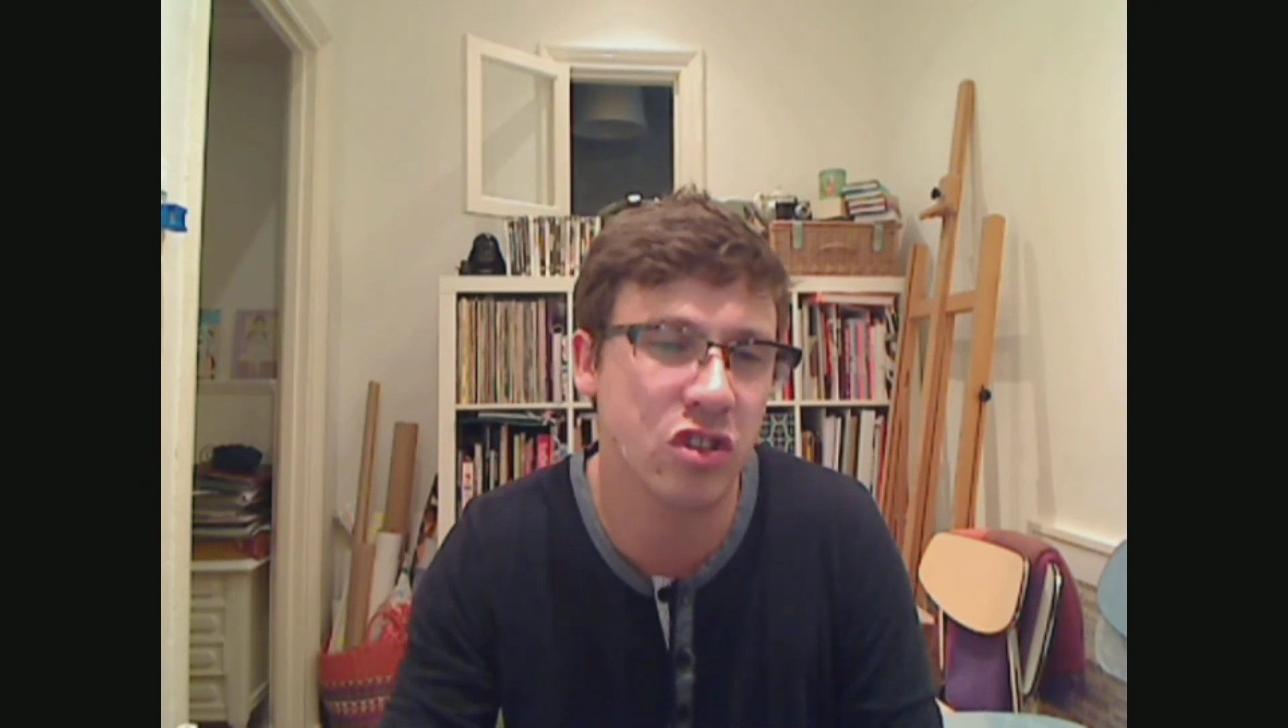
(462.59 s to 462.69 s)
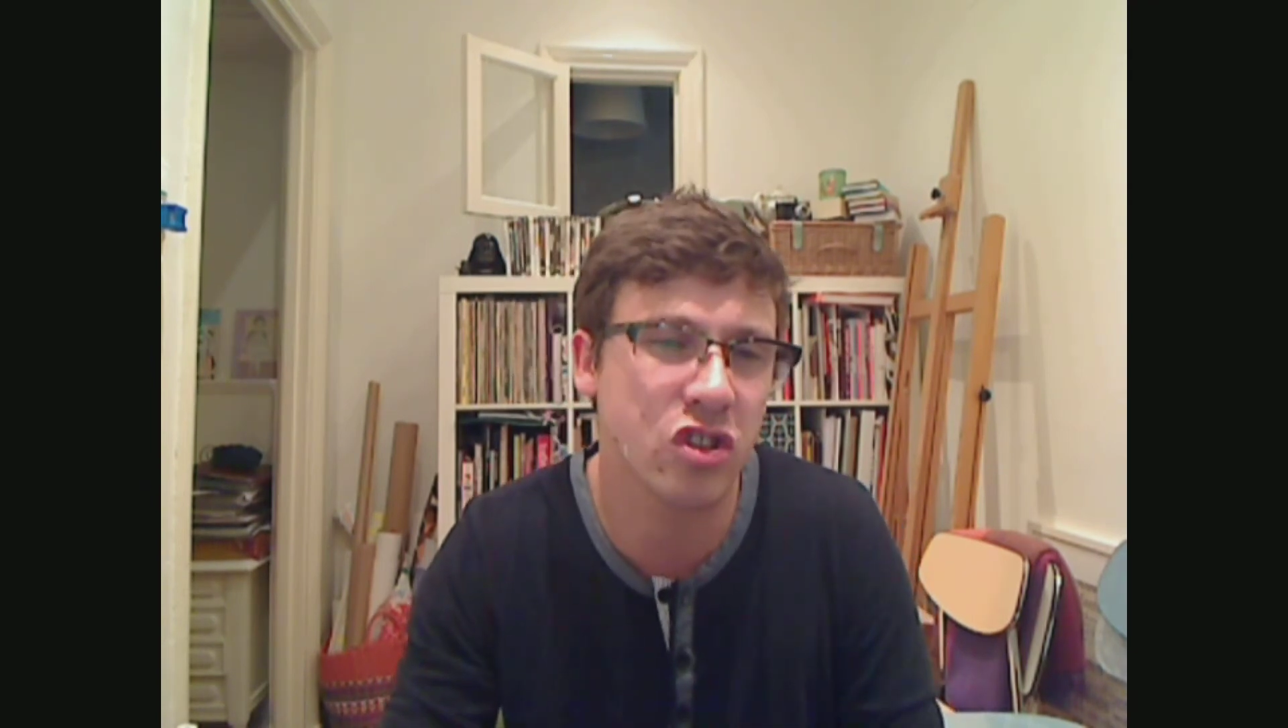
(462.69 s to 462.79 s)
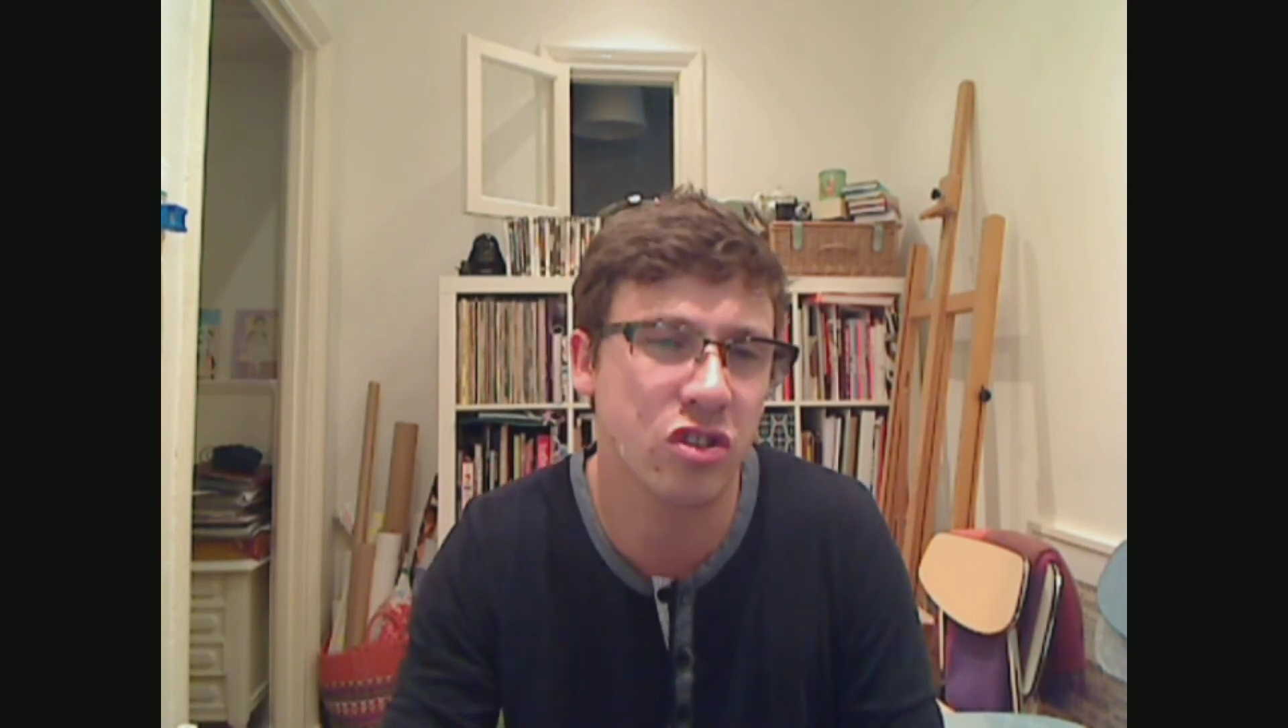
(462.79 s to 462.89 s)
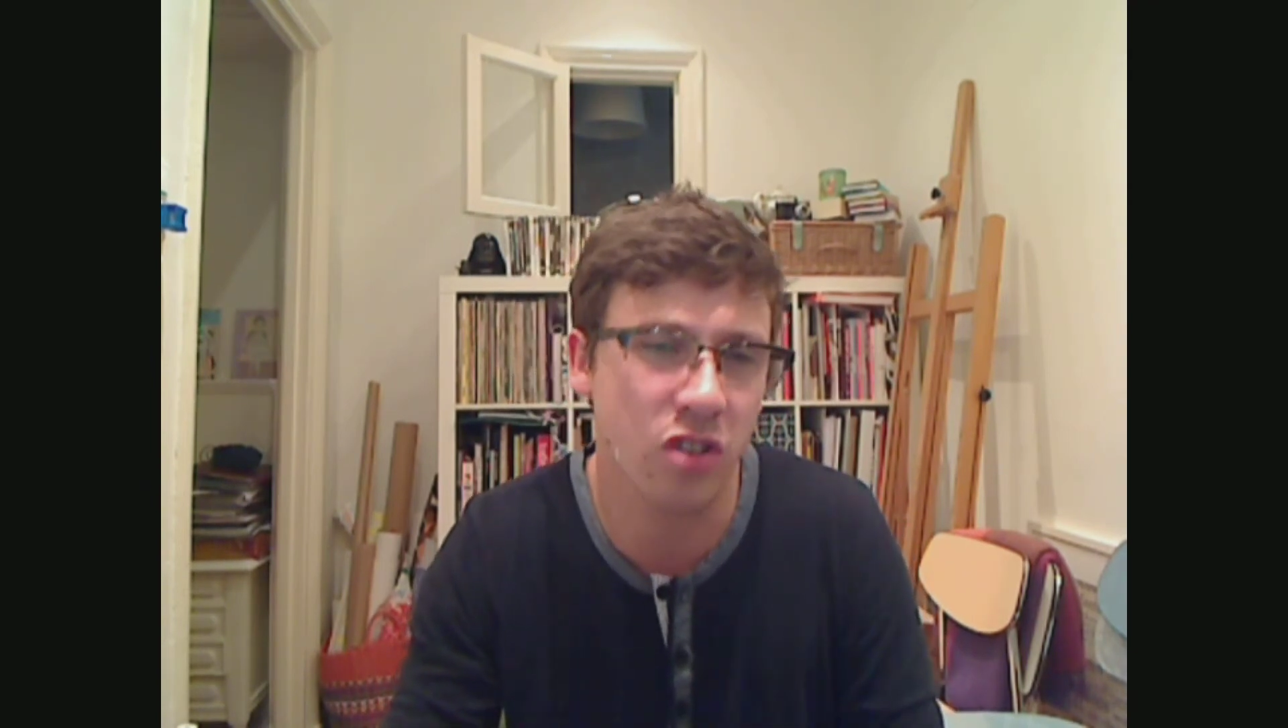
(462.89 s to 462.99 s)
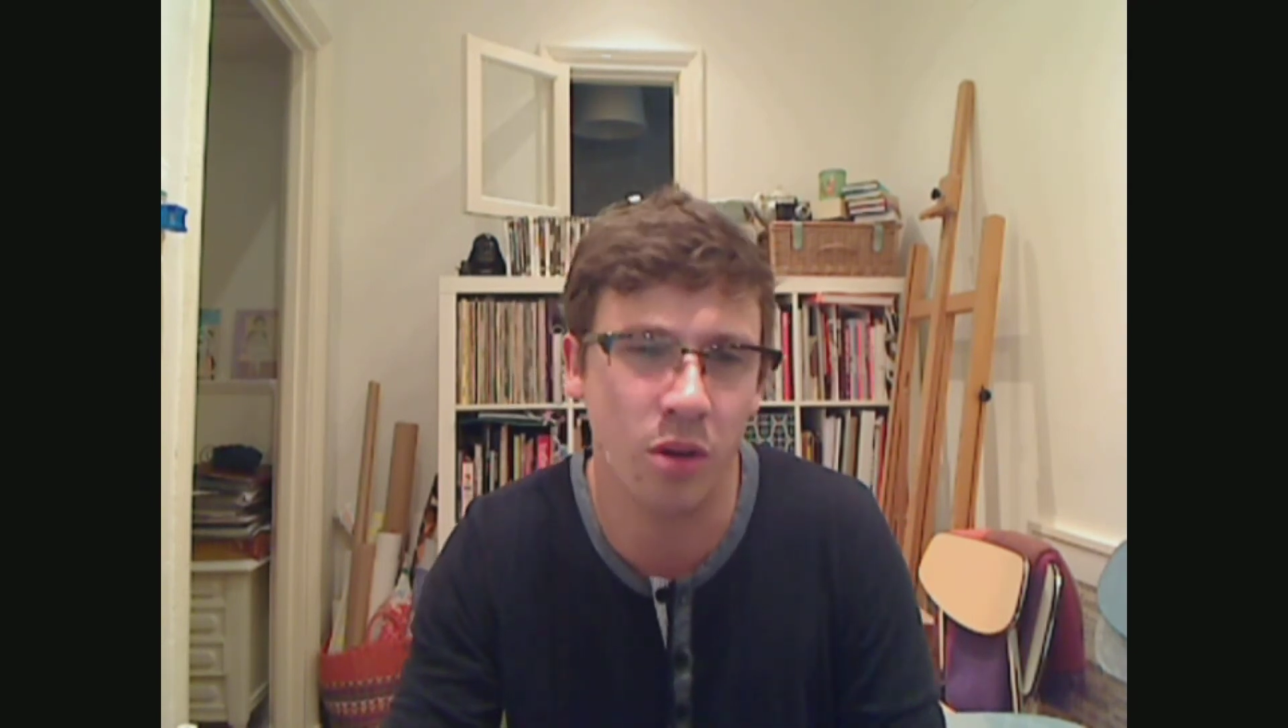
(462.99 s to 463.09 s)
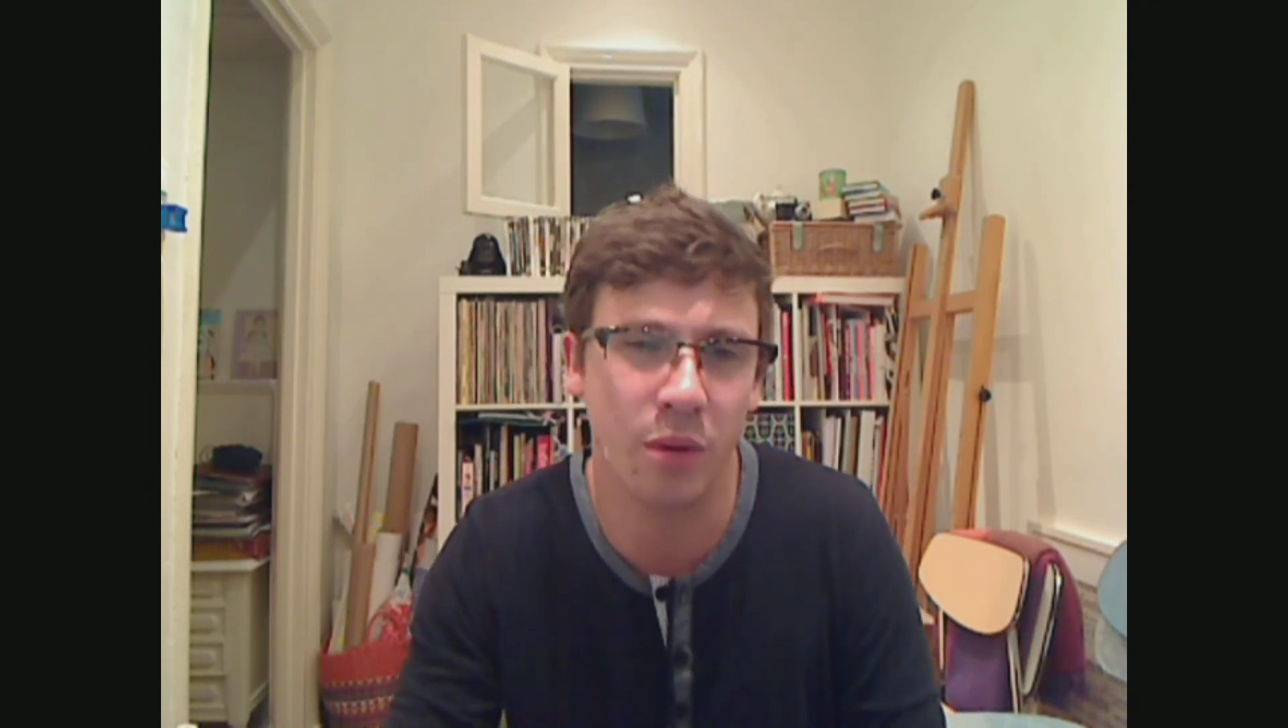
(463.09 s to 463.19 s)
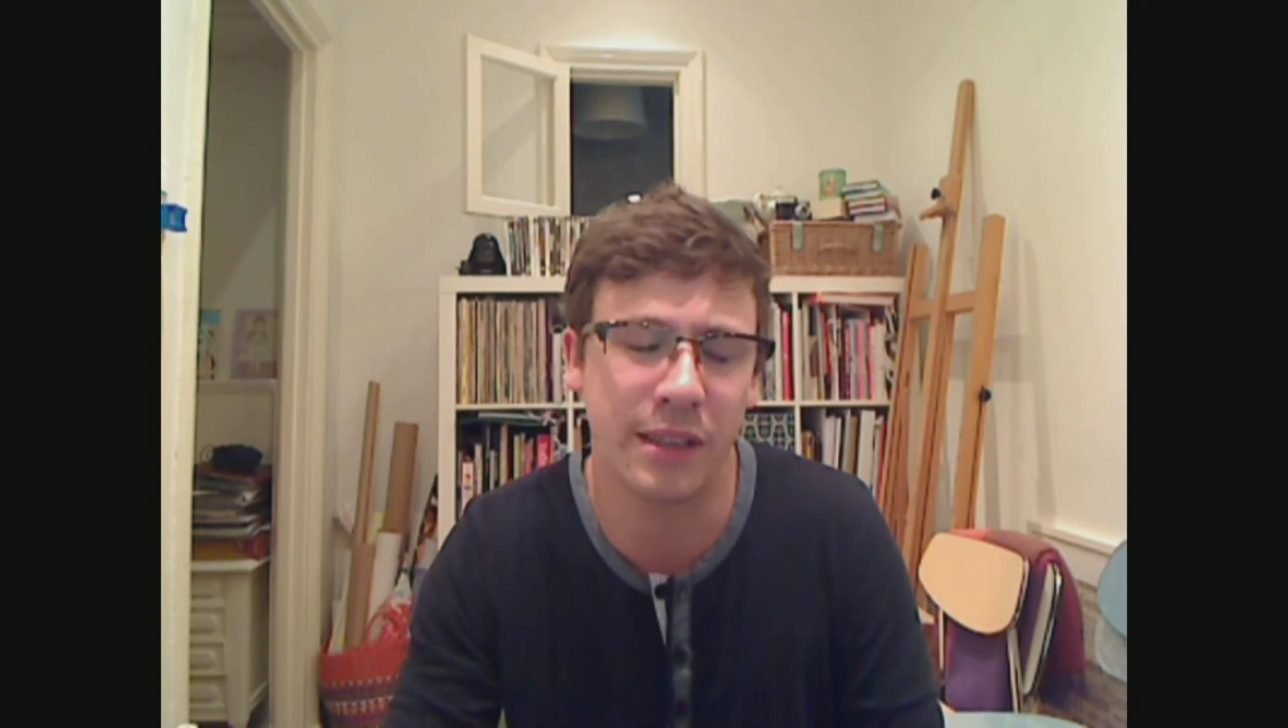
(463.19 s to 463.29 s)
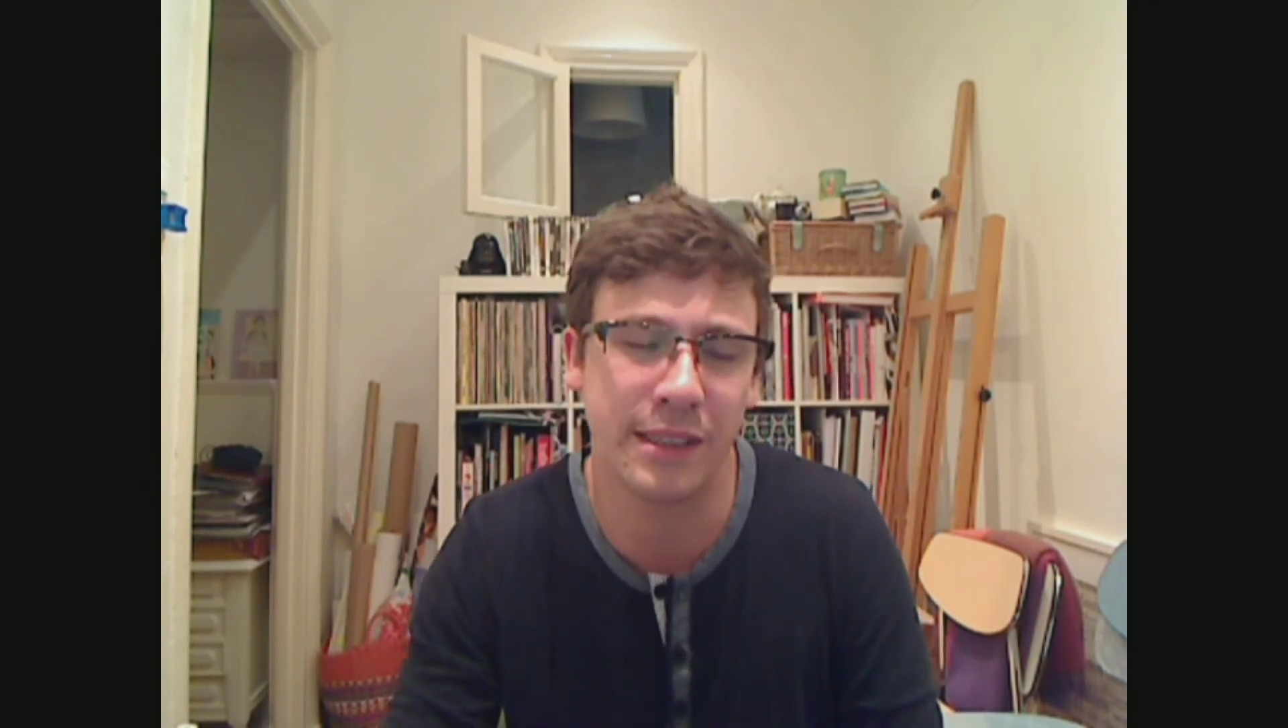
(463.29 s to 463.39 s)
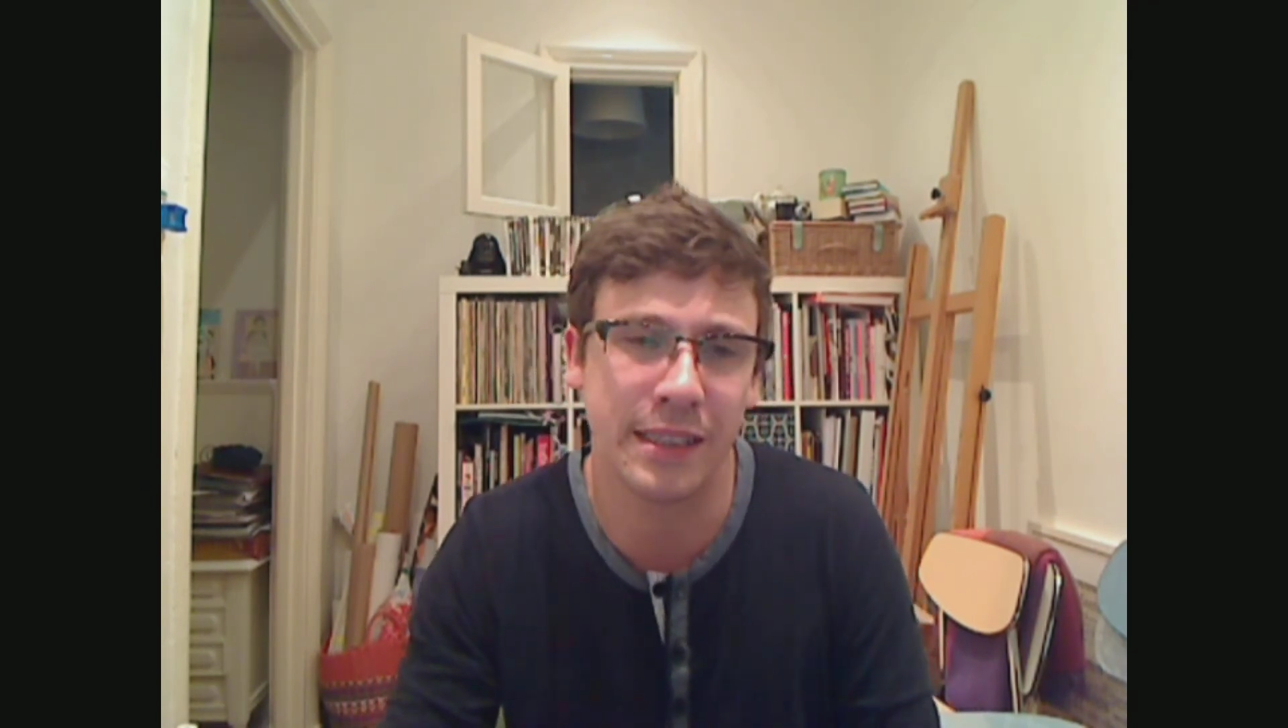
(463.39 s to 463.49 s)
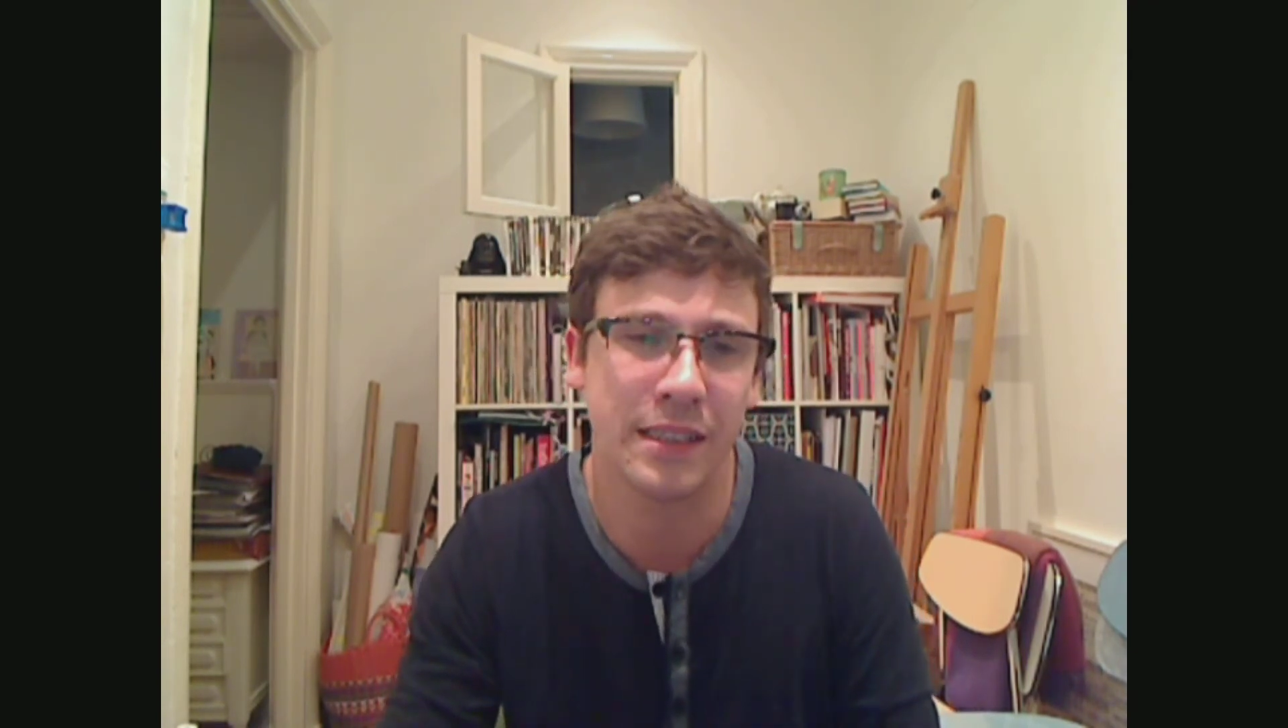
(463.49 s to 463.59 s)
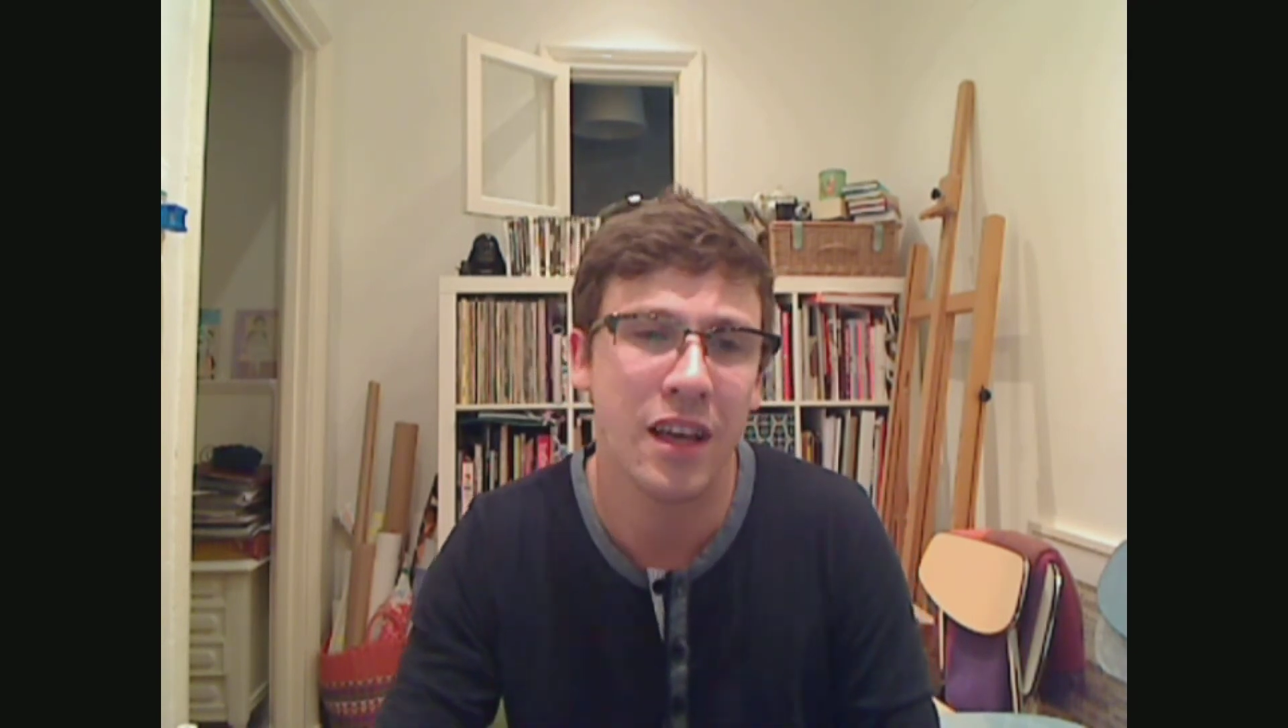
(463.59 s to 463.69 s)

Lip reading: so whiny.